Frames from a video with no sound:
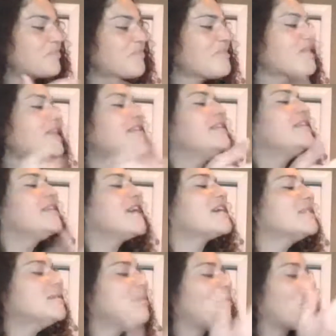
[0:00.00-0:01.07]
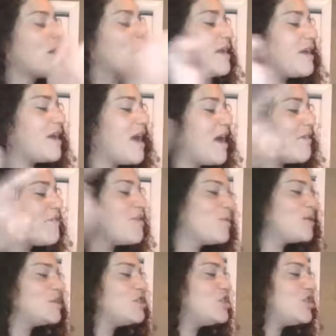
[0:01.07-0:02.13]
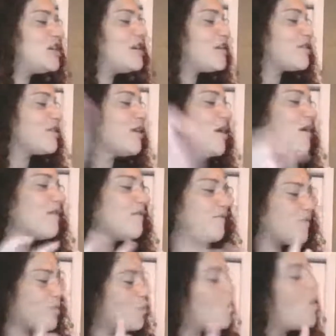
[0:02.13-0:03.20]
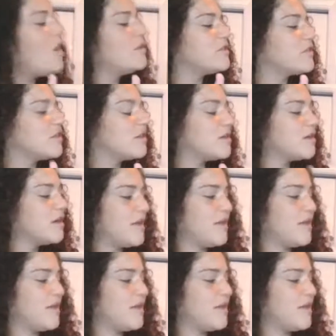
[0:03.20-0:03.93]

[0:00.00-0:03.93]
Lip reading: And the next morning, everyone cheered for Walter,